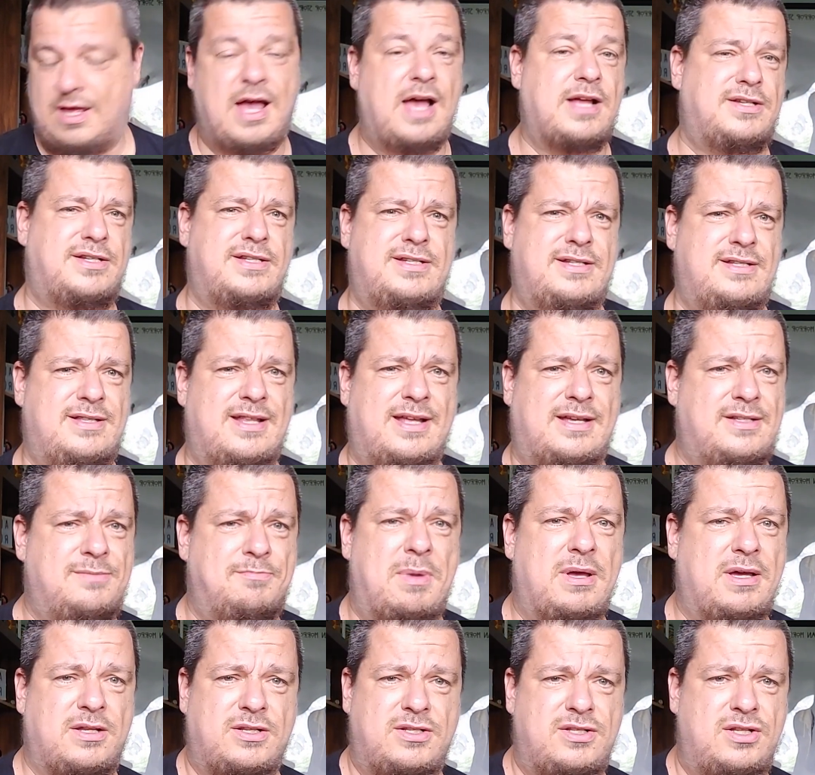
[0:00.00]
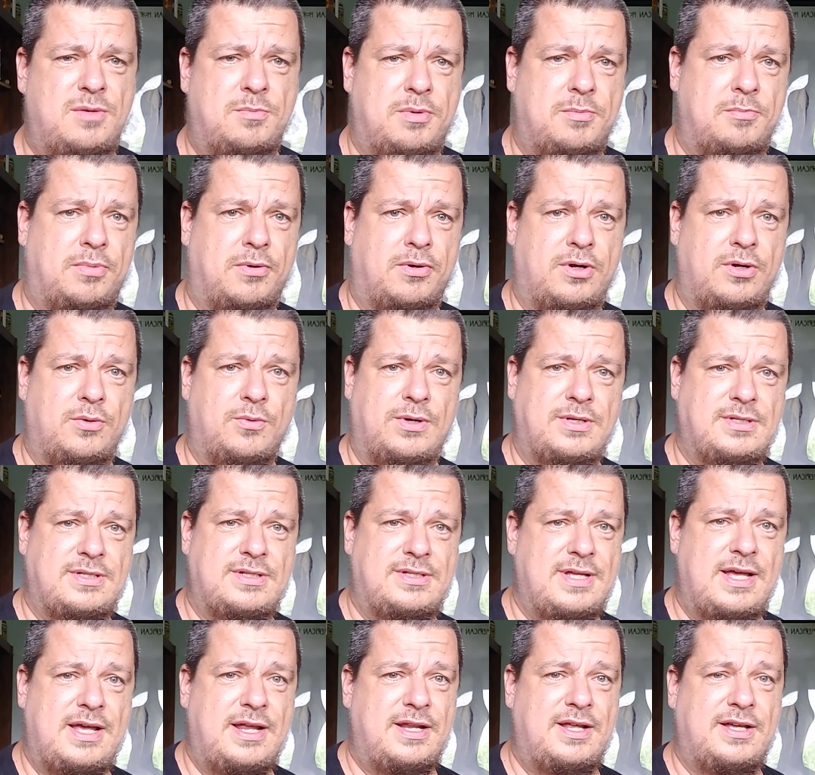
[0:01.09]
I just like making stupid bird
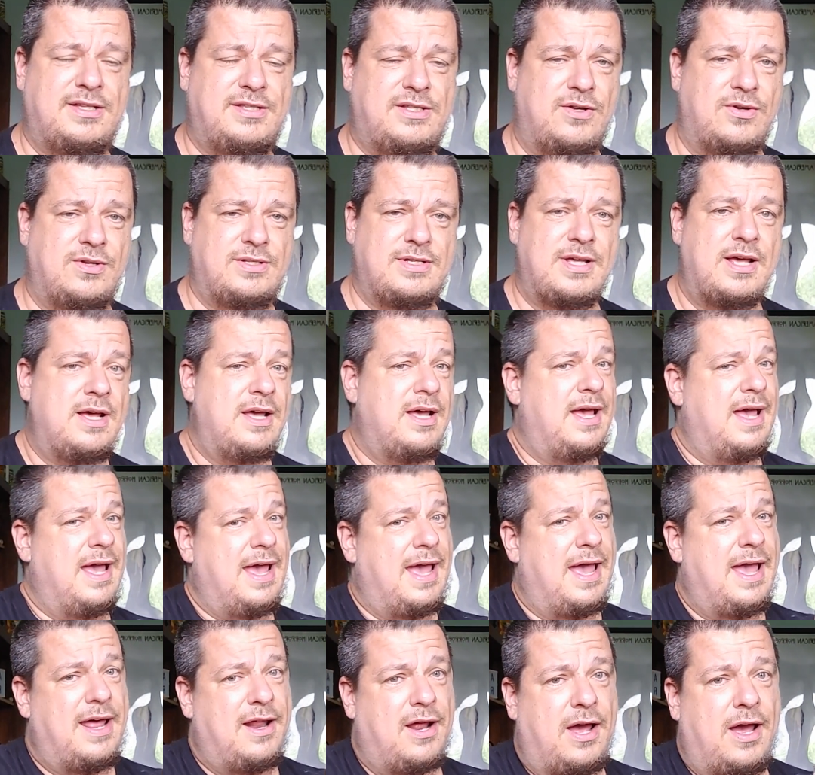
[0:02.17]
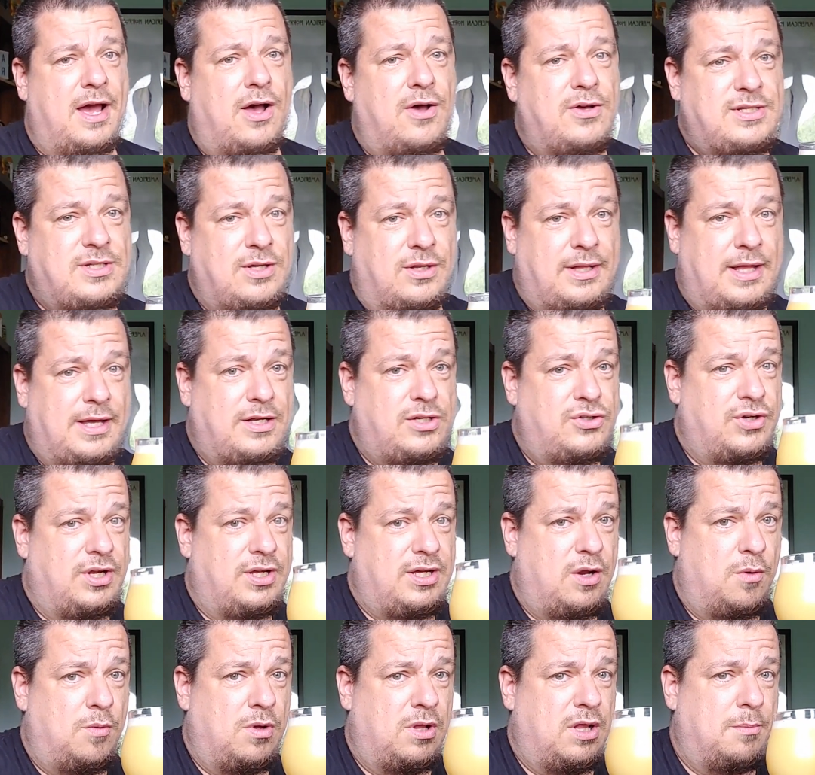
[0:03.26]
noises. Any excuse. And I also like
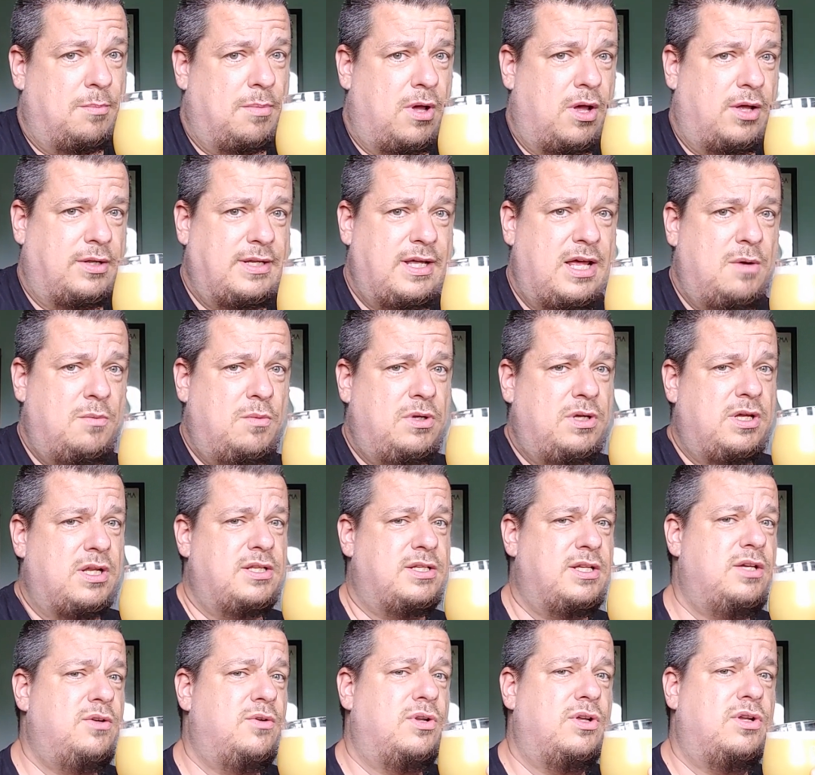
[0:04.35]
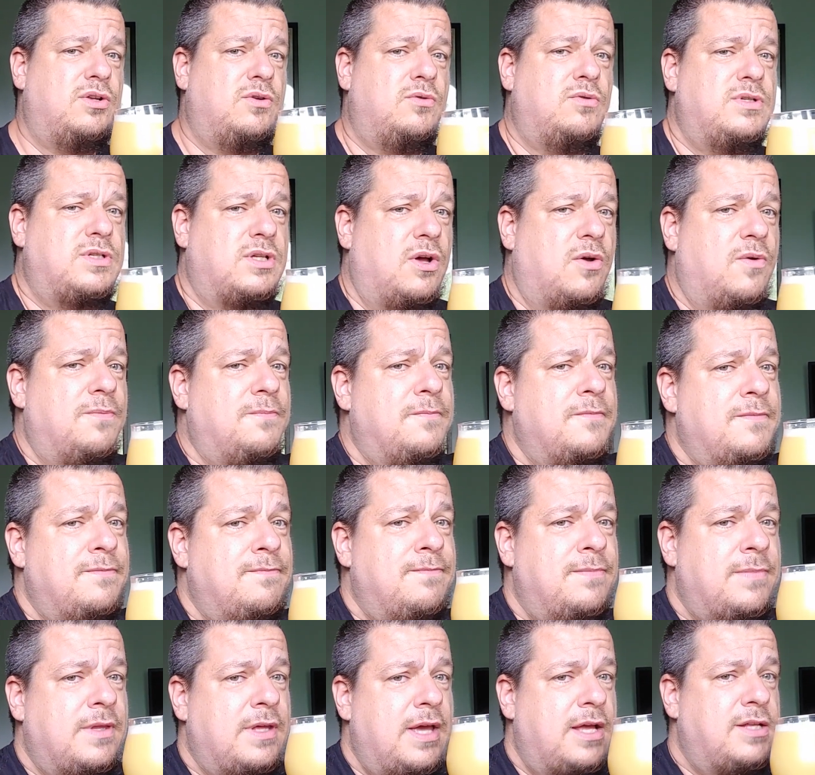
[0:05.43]
drinking Willibald and will continue to do so.
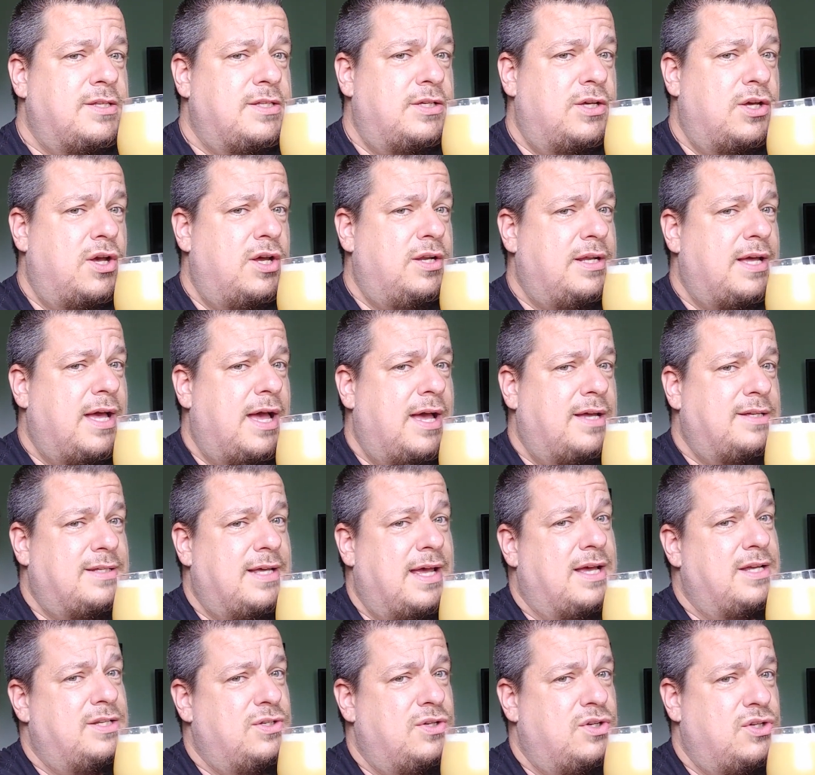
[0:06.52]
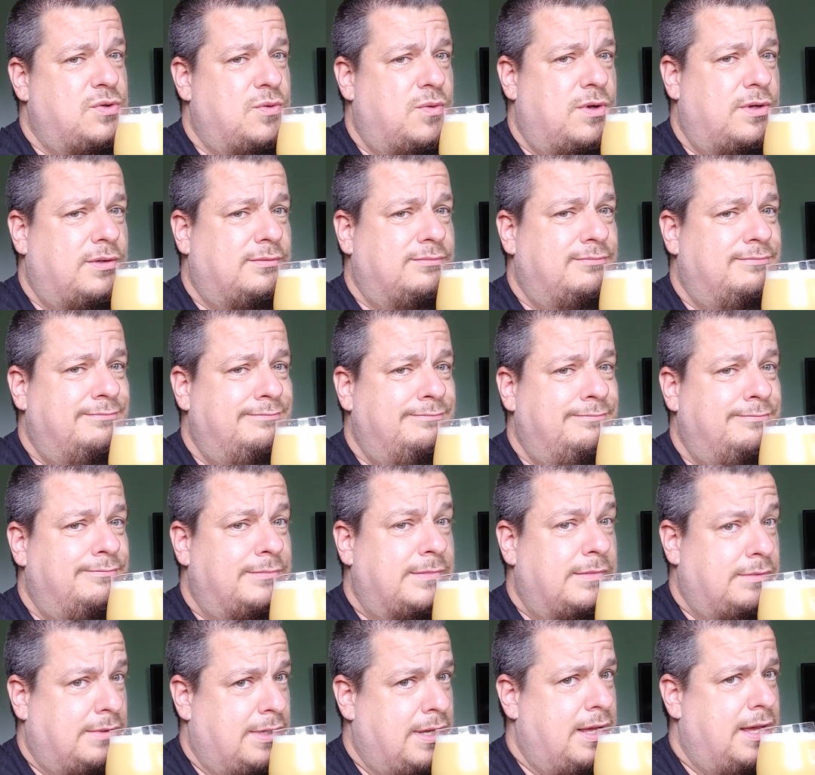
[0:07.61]
It's good, guys, as usual.
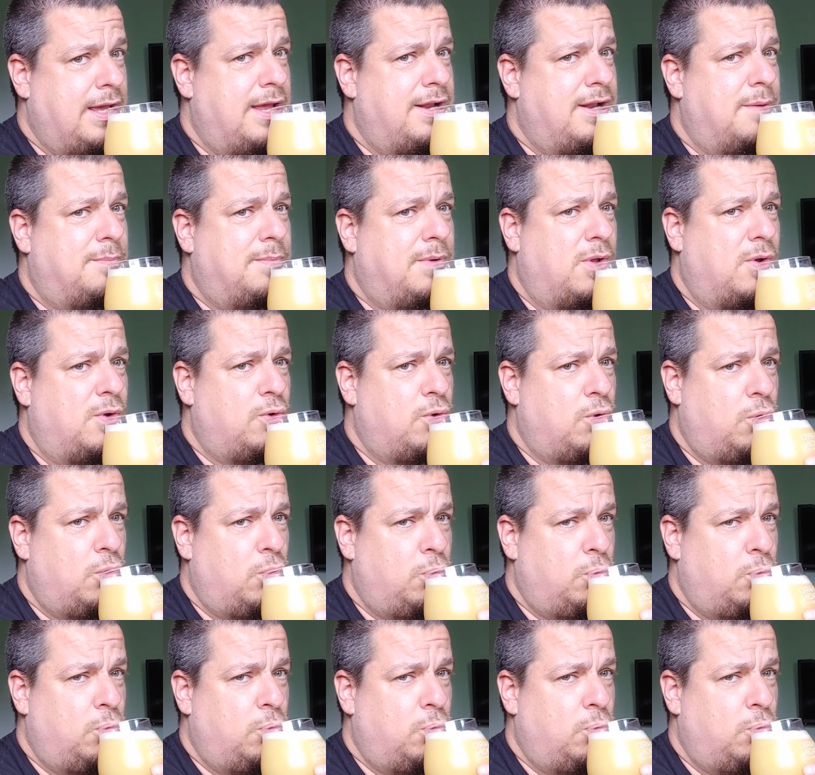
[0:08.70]
And upload.